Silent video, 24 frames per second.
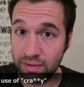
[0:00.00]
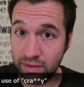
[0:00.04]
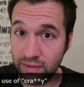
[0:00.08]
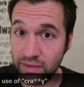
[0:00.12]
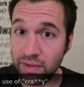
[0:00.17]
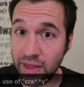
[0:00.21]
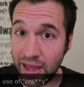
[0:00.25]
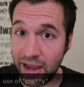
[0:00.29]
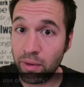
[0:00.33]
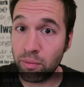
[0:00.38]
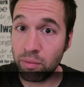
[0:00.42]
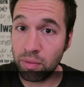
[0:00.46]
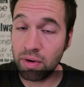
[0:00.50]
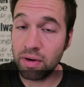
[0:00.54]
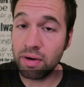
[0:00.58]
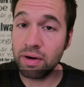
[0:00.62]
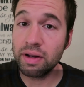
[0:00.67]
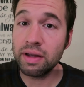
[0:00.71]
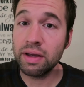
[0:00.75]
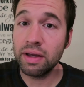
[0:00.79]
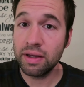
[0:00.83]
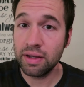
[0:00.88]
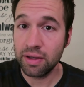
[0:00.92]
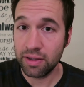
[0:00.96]
that
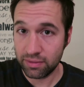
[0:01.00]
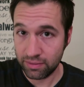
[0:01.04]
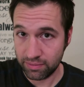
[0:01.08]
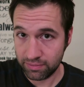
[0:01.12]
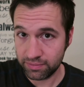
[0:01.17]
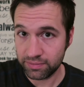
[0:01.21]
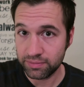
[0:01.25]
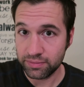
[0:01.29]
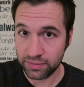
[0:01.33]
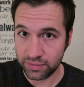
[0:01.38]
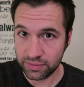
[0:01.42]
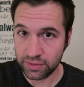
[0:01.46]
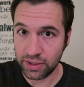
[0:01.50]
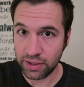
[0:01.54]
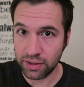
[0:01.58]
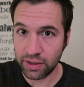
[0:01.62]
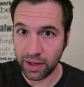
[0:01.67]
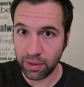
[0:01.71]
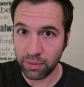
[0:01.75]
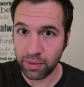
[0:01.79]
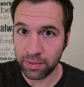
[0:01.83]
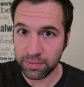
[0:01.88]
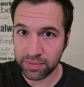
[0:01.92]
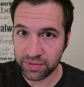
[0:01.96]
word. Do you
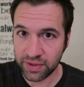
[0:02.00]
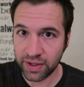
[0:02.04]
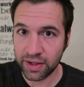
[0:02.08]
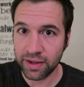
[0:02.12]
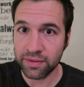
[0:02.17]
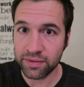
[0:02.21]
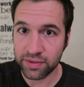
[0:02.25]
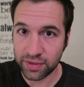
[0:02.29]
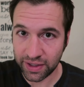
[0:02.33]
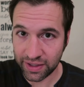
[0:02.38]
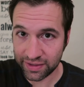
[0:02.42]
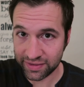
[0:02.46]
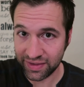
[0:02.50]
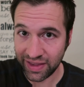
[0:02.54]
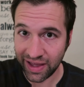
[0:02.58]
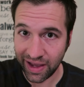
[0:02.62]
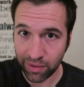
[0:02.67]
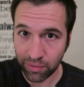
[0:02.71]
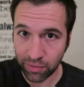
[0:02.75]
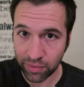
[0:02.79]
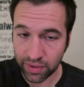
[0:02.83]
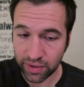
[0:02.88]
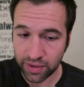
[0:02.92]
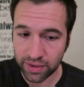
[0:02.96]
get what I'm saying? So here's
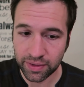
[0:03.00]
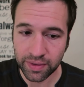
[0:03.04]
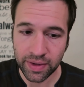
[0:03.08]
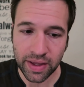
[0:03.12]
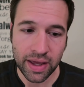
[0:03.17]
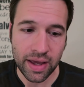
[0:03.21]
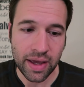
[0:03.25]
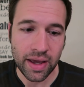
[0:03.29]
that word.